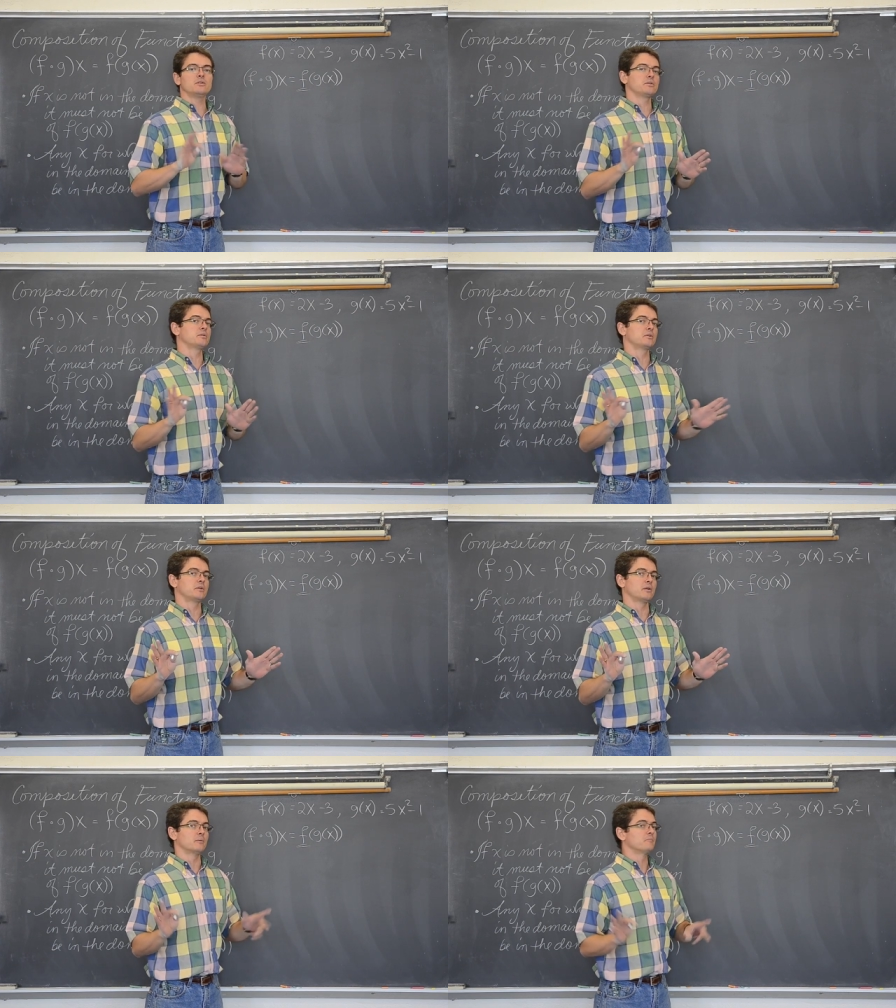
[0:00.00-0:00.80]

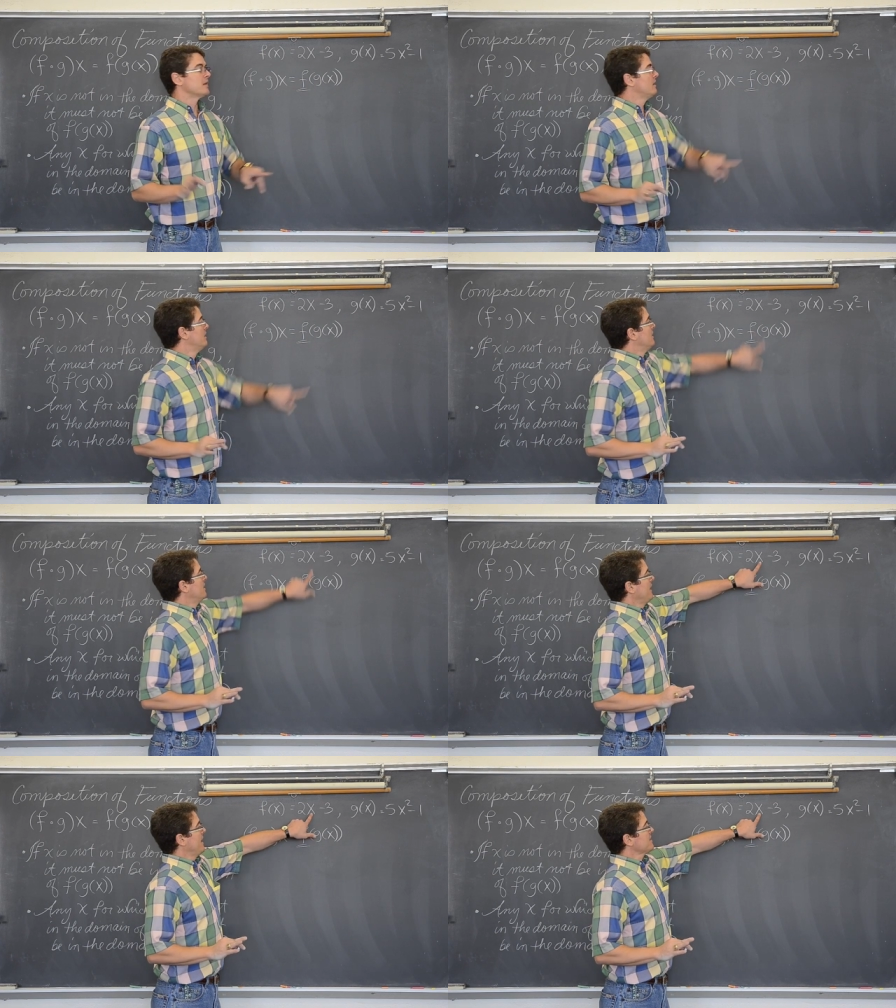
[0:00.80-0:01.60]
No.
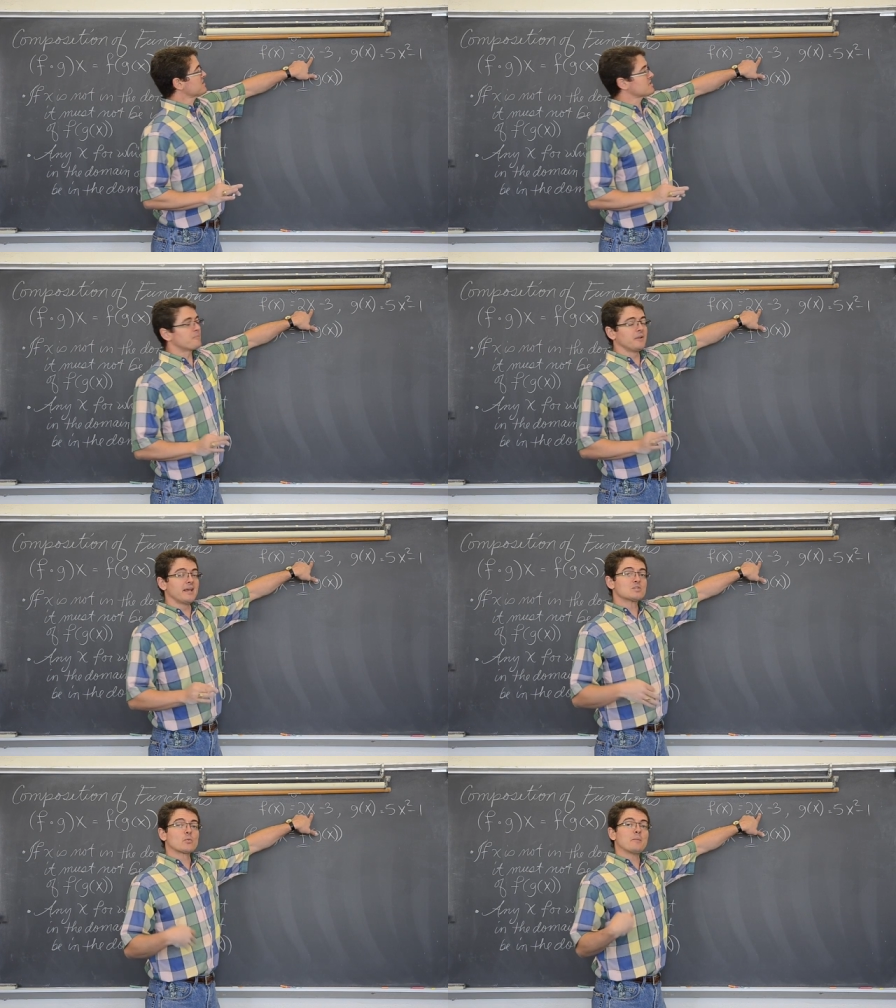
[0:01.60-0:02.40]
X is the
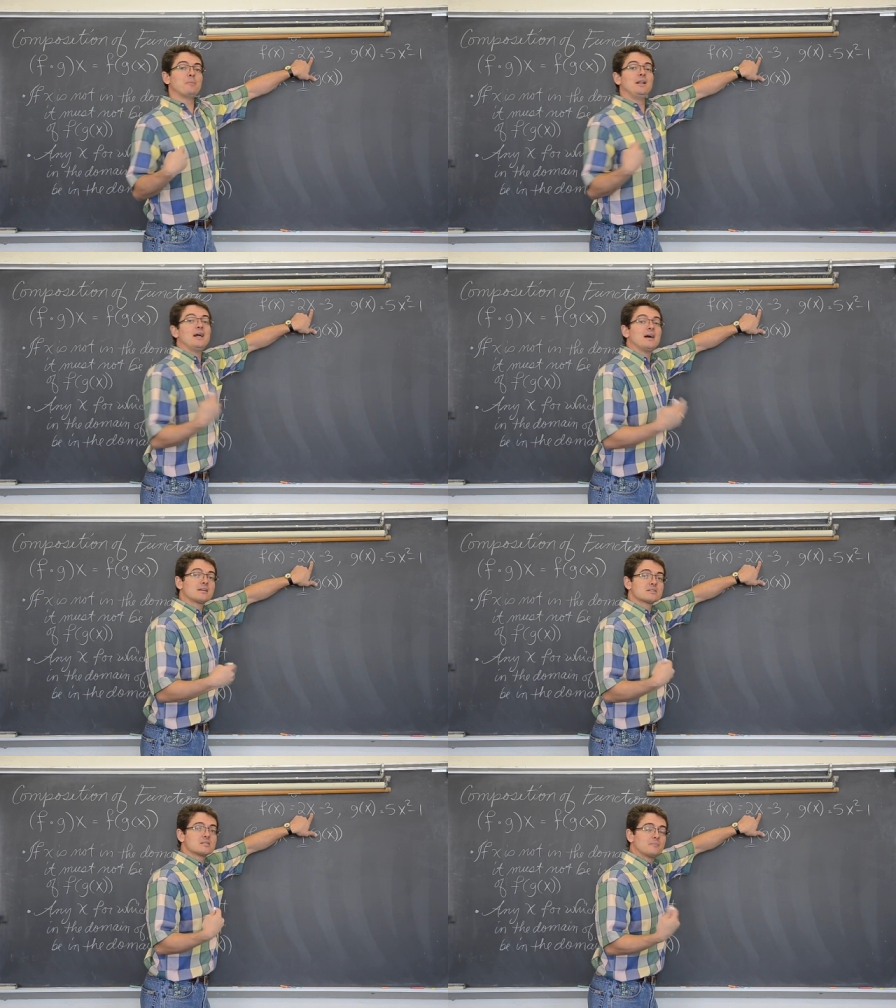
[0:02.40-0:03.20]
place where we
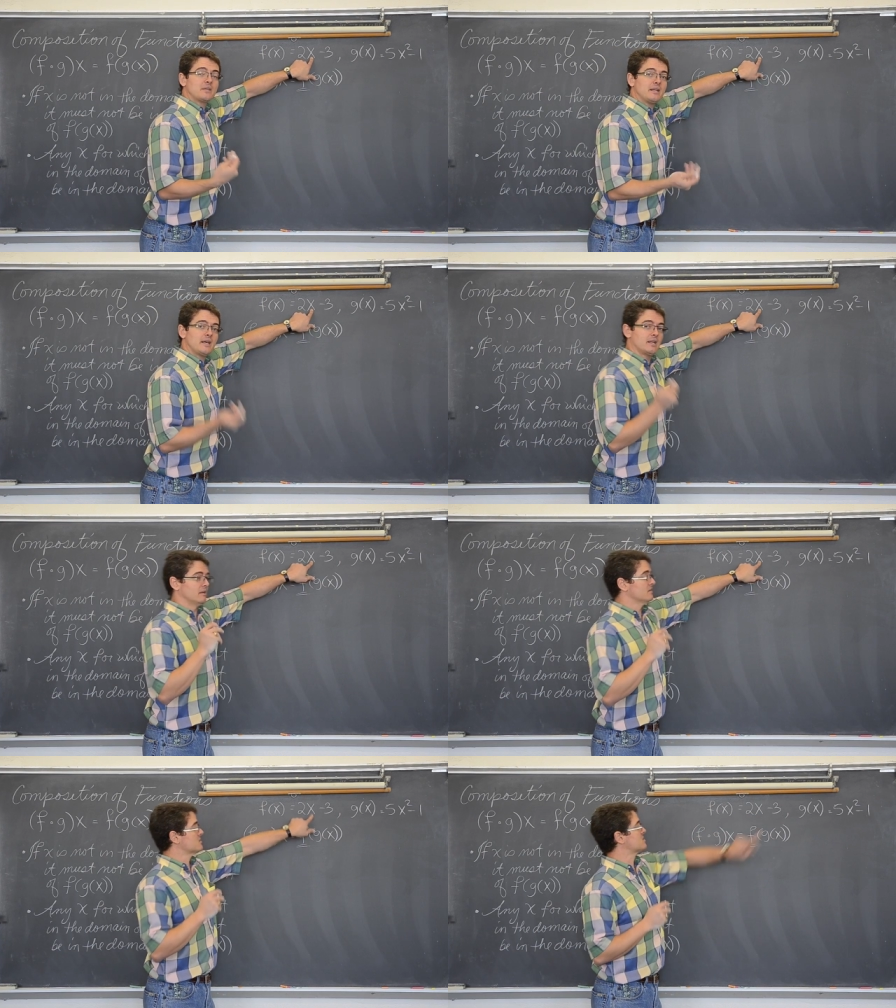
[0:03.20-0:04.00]
plug something
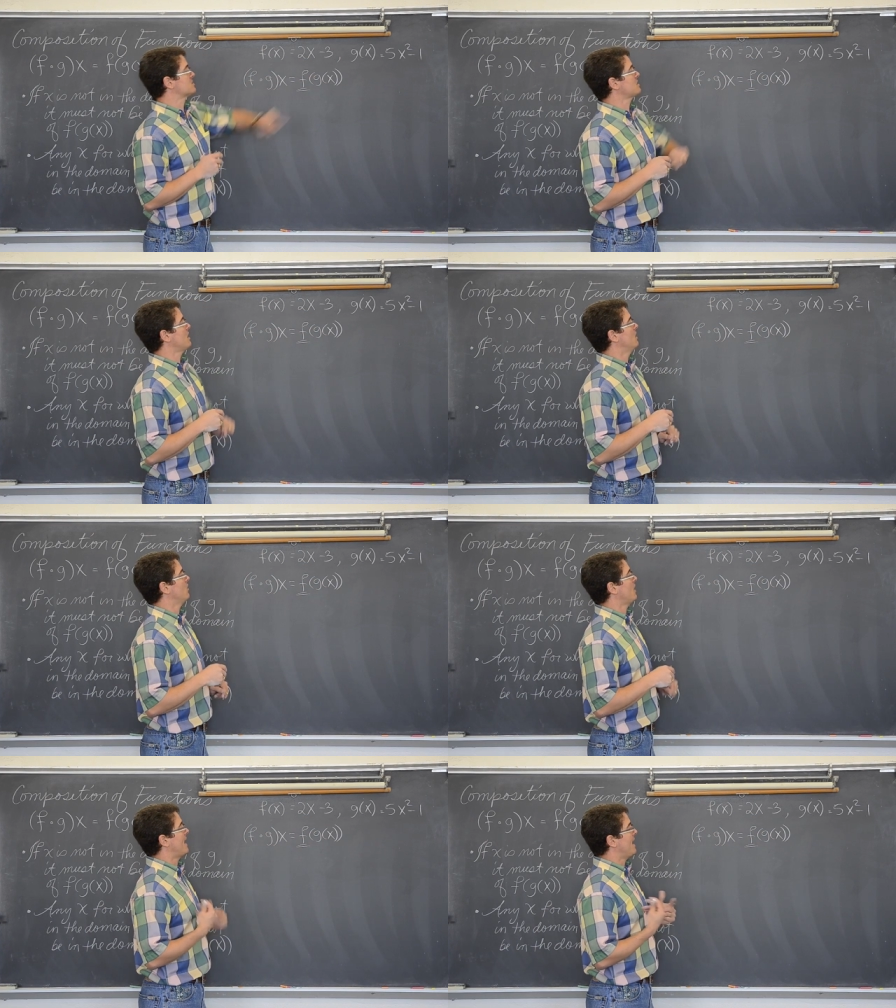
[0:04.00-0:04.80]
in.
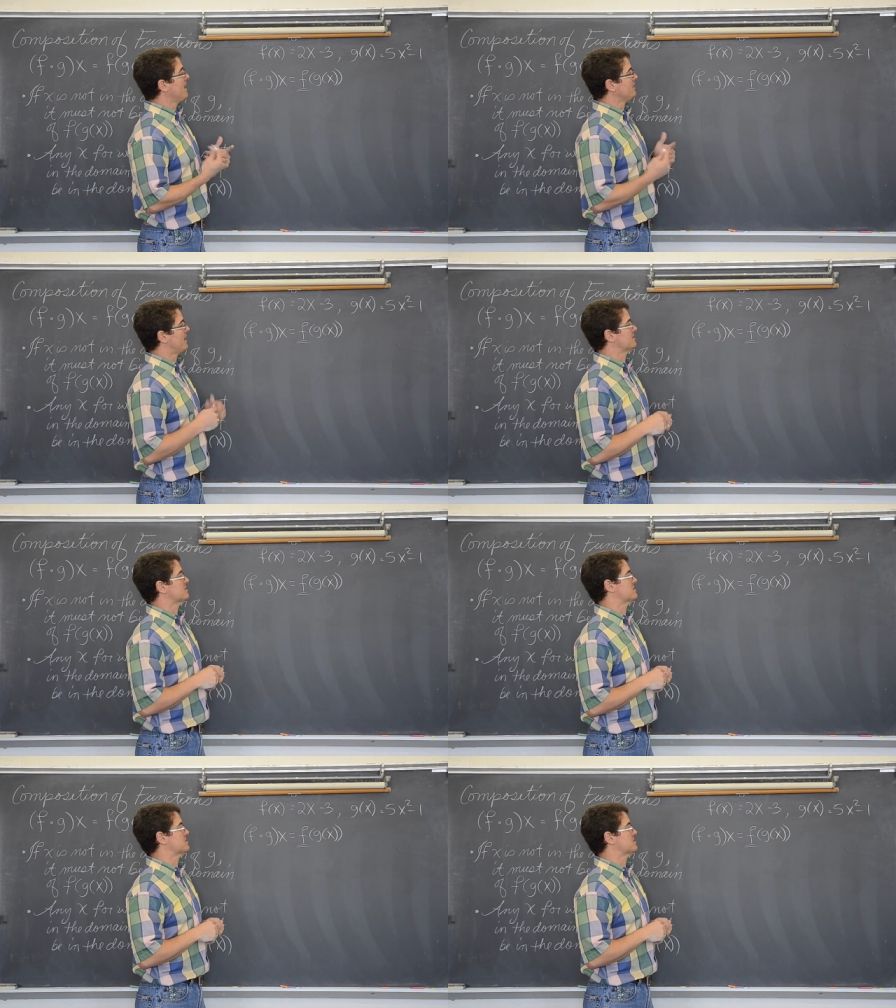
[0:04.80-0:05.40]
So I like to